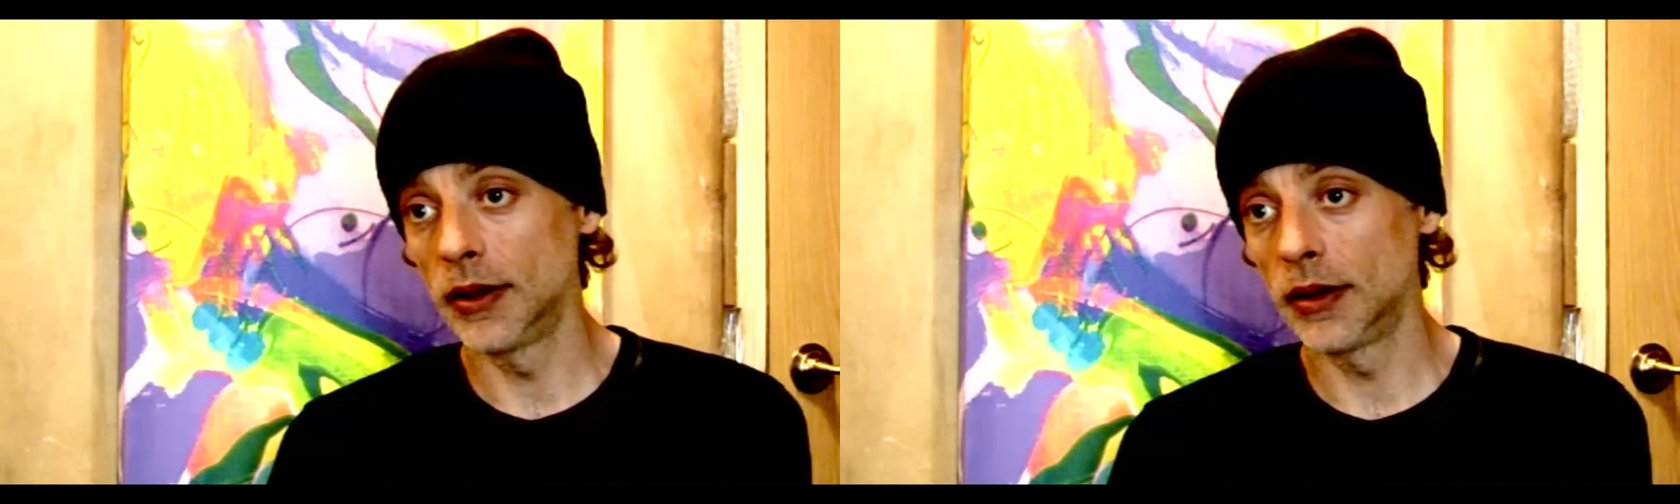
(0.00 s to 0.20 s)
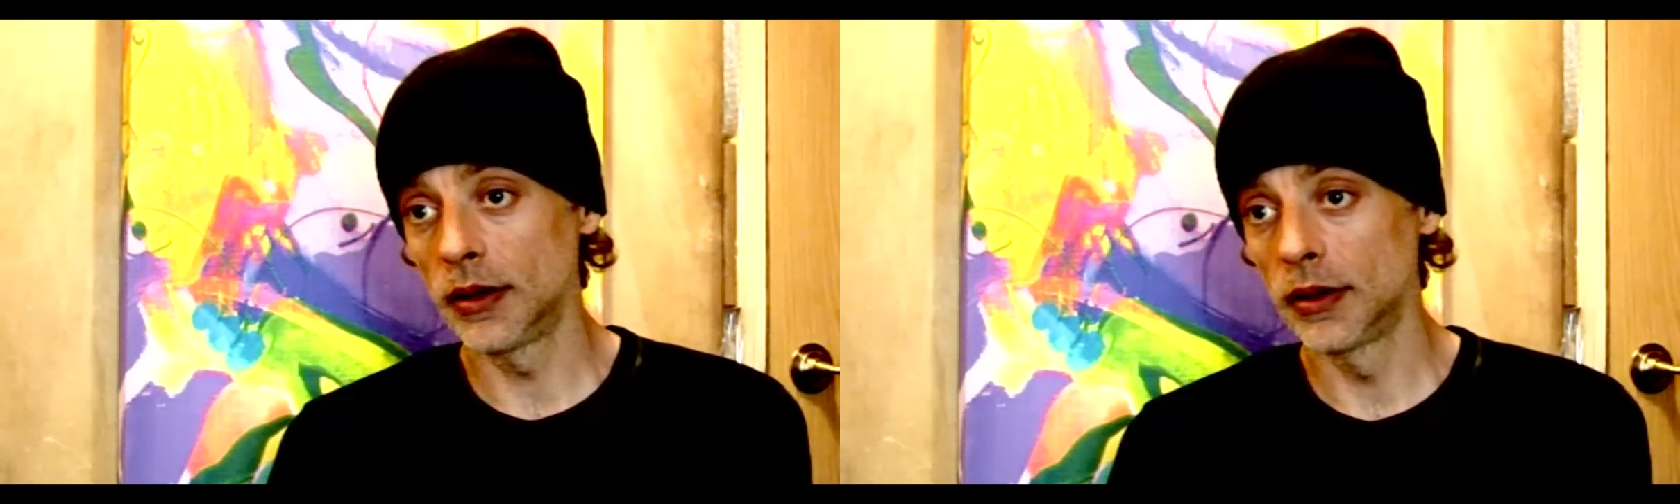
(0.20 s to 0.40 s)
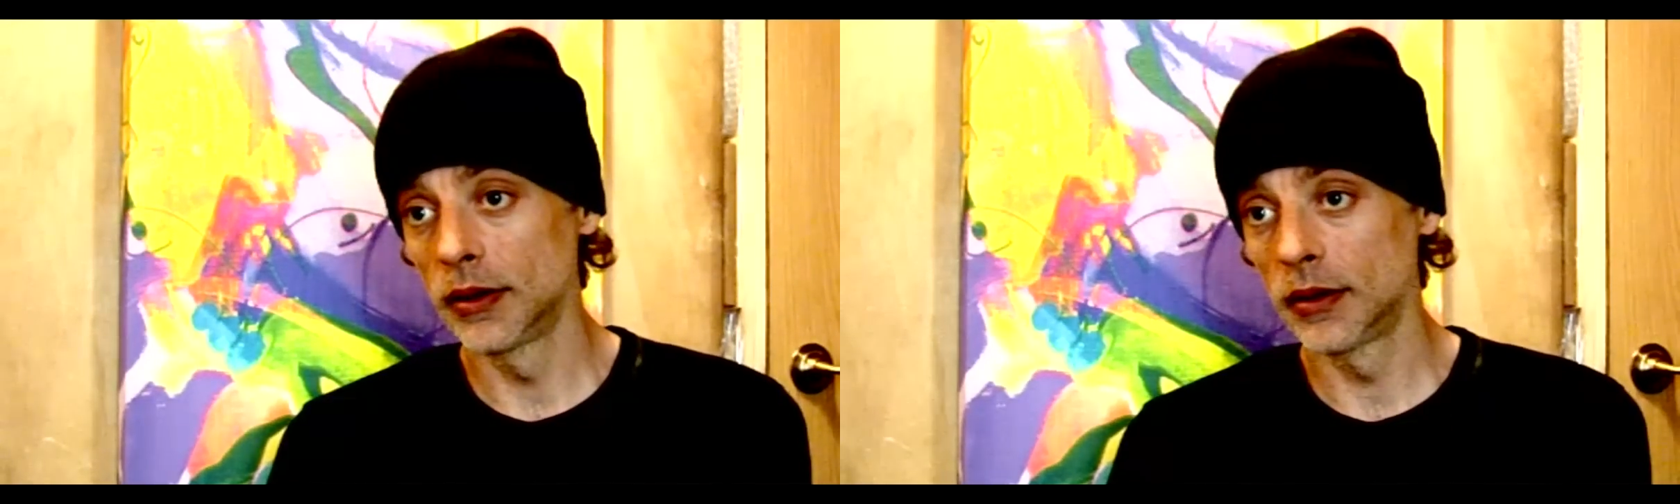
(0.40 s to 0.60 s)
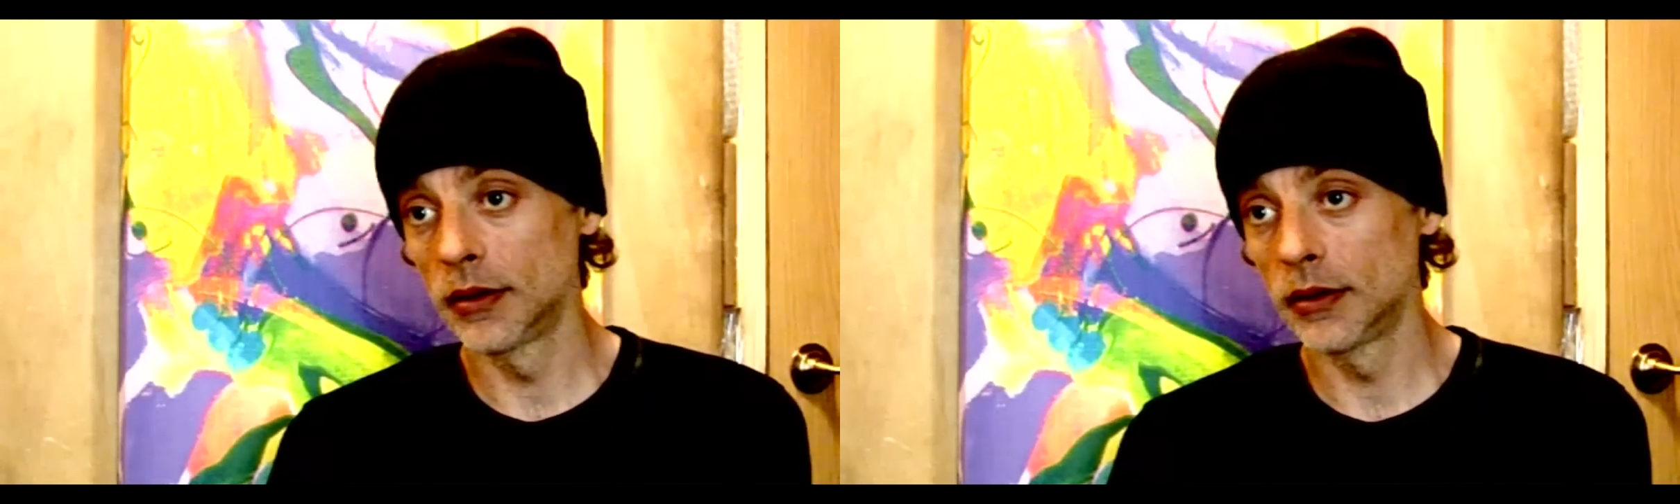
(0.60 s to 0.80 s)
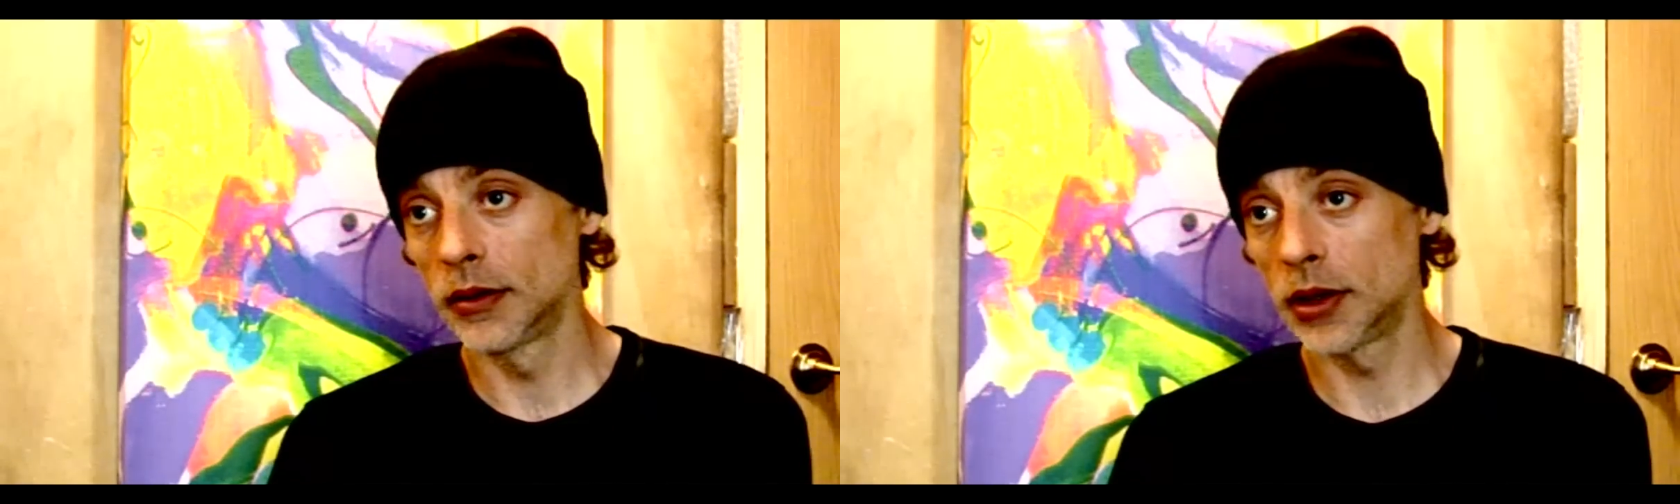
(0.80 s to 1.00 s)
the
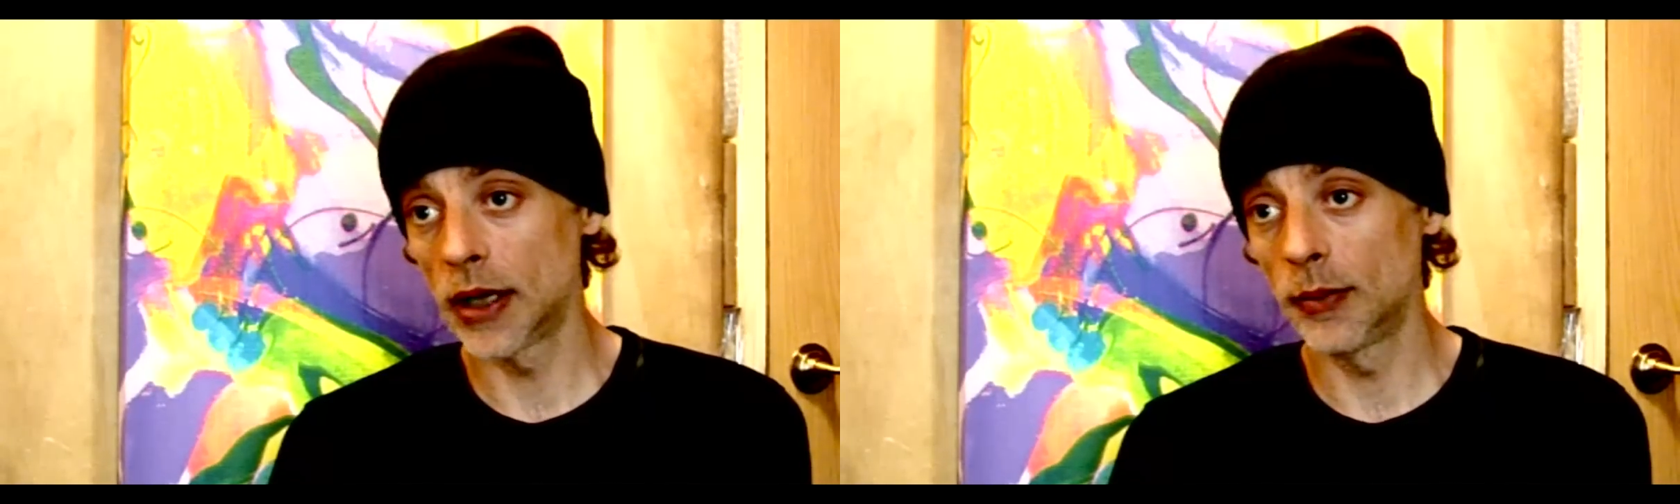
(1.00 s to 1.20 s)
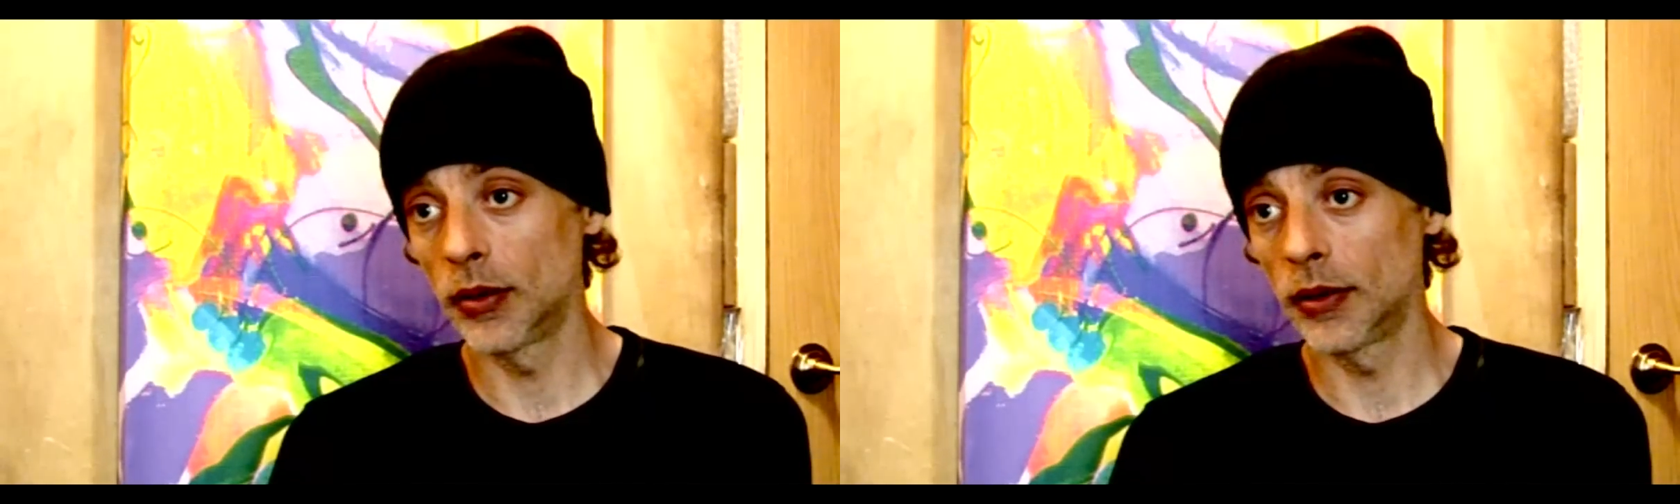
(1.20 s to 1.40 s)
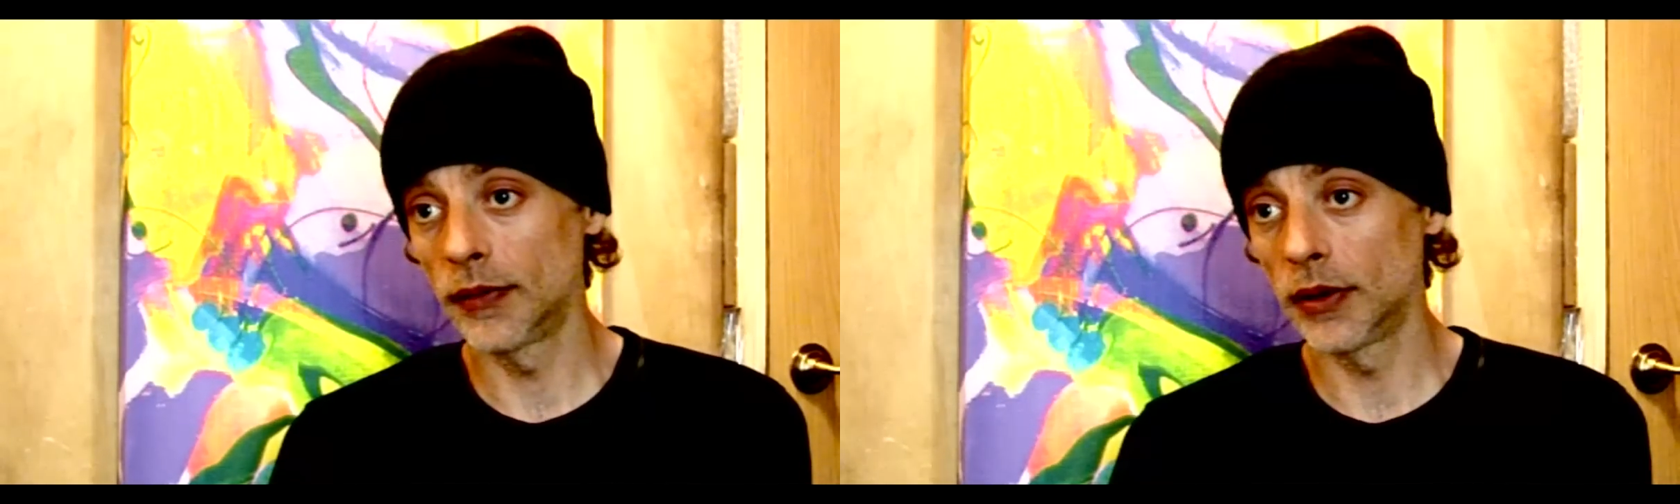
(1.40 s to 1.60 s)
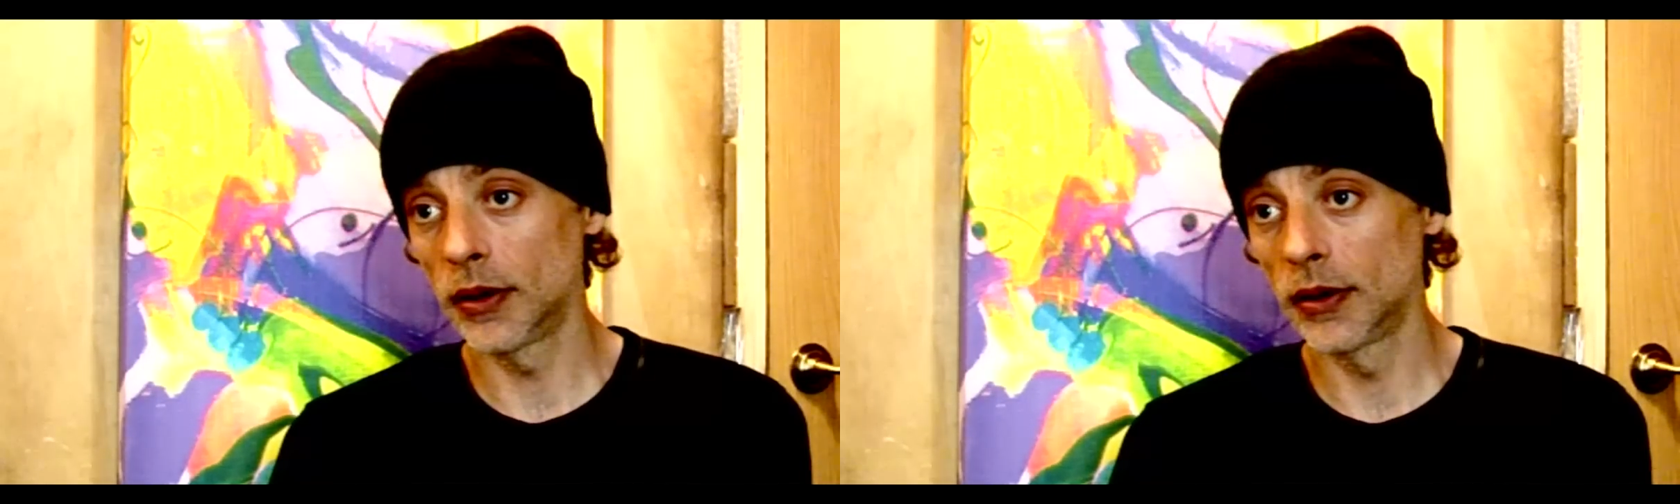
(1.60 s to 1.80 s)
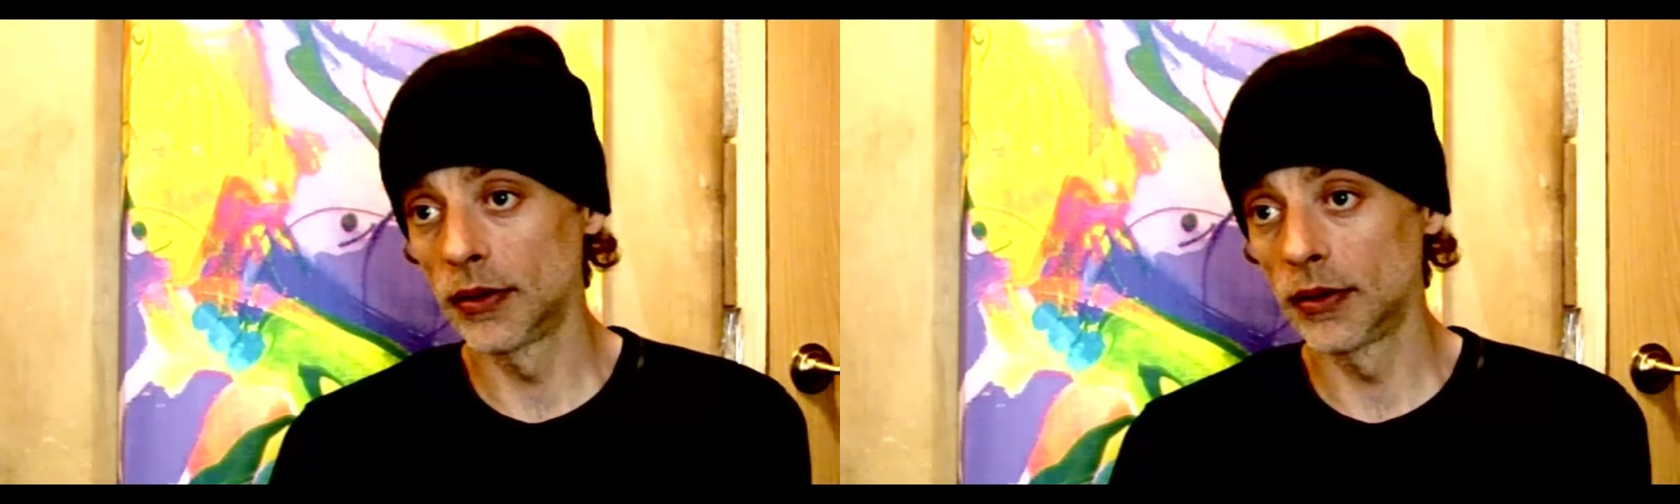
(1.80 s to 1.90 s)
chamber of the